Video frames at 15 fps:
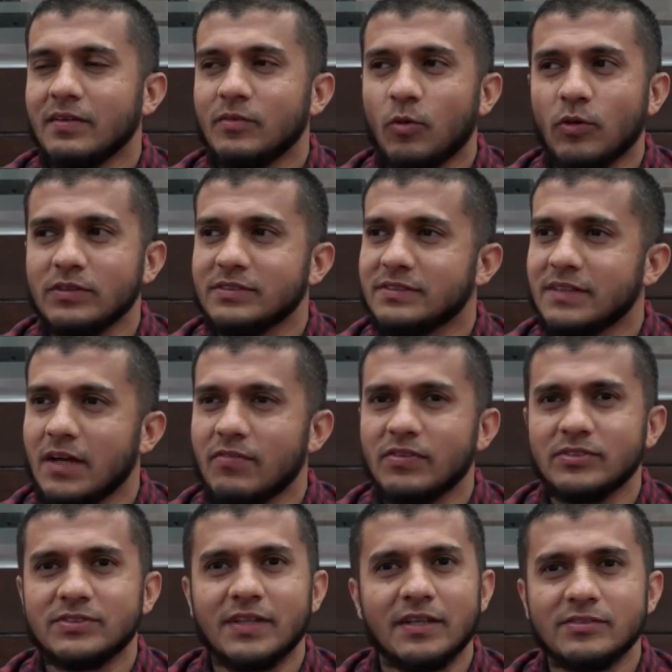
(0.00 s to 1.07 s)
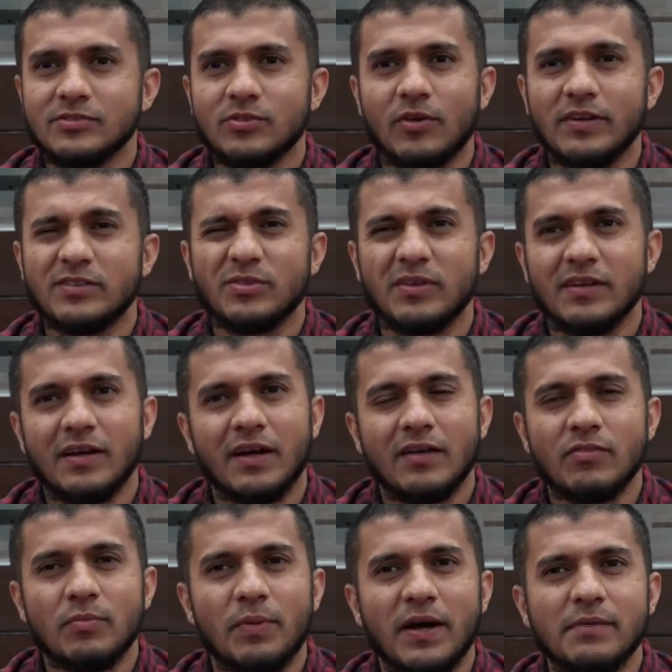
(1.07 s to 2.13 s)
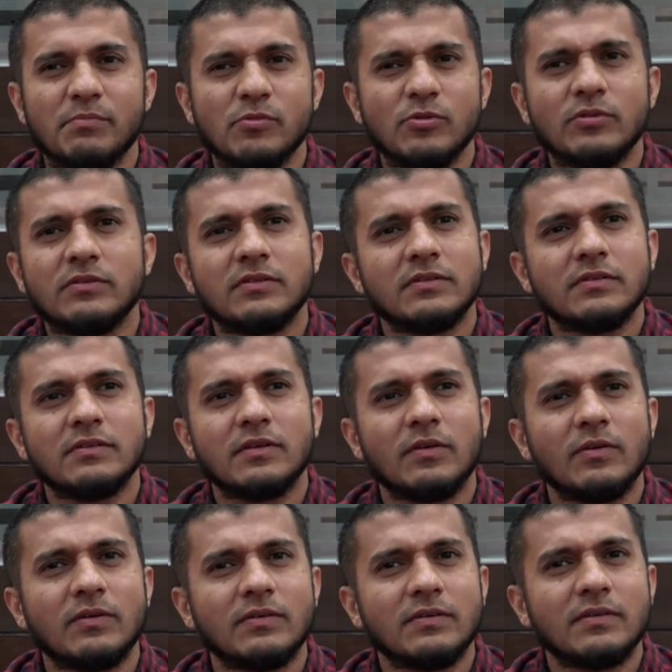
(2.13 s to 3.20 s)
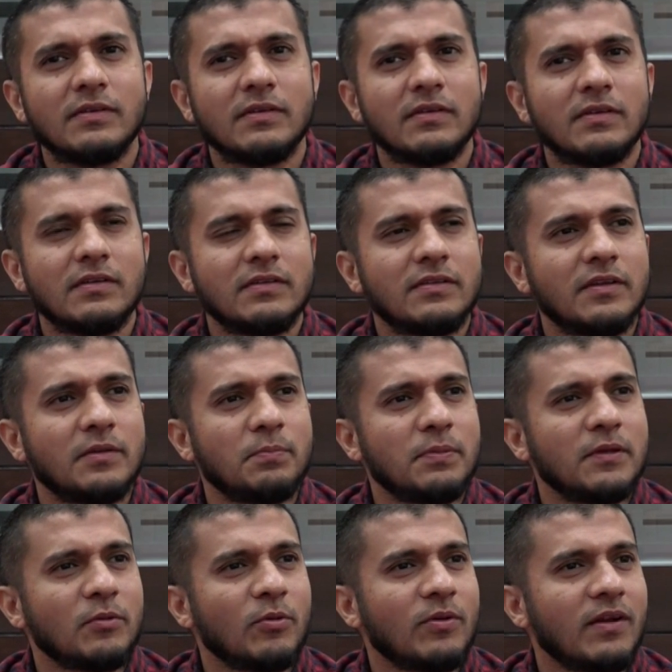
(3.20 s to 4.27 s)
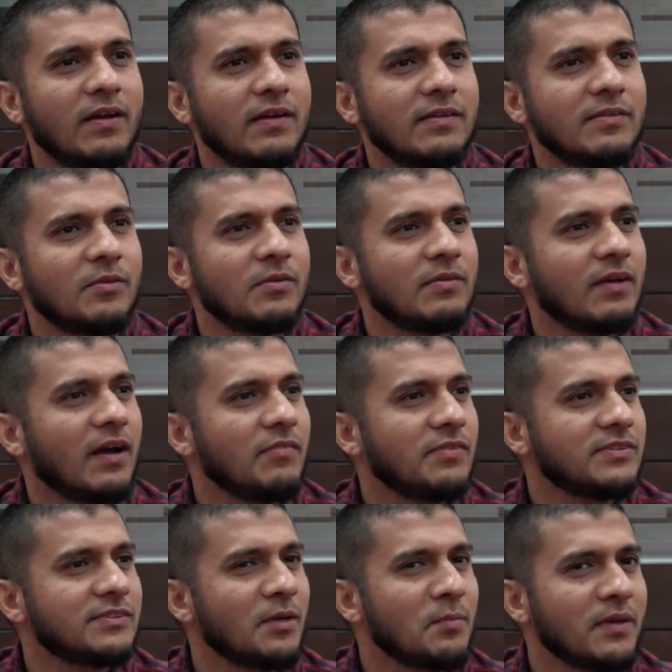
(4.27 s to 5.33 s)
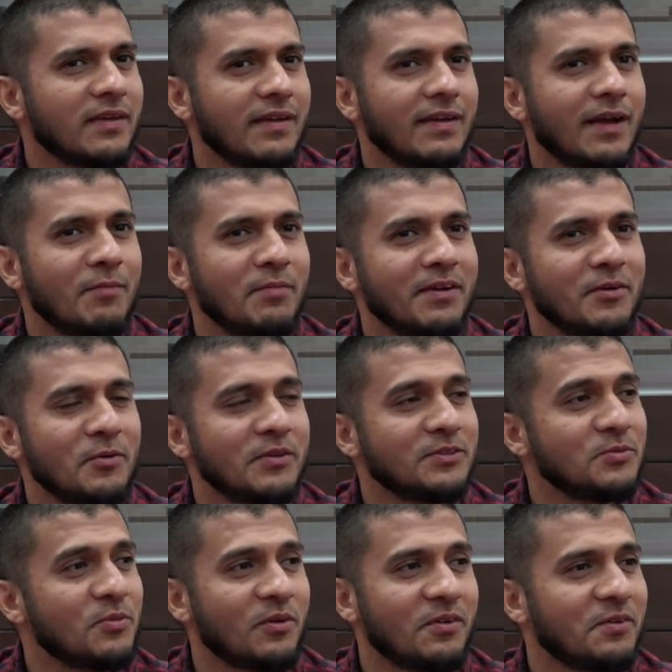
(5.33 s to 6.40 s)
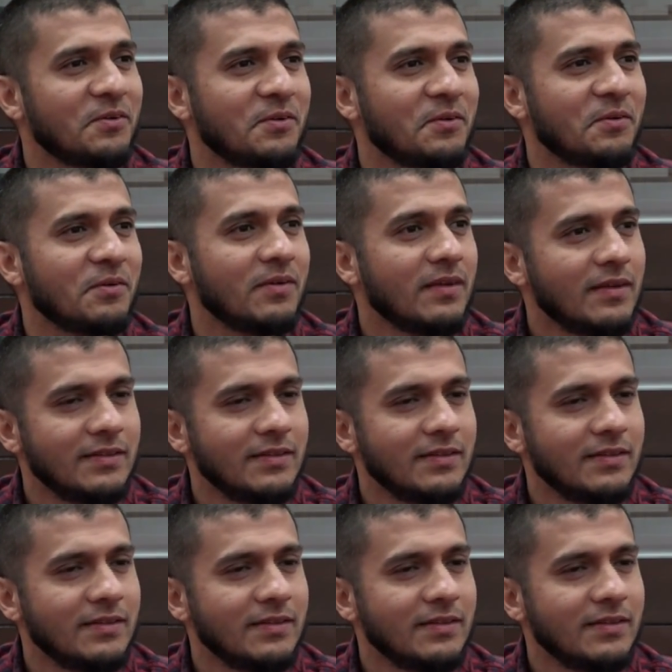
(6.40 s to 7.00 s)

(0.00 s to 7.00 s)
The horse never says, sorry, today I have a bad mood, I have a stomach ache, I'm not going to war. No.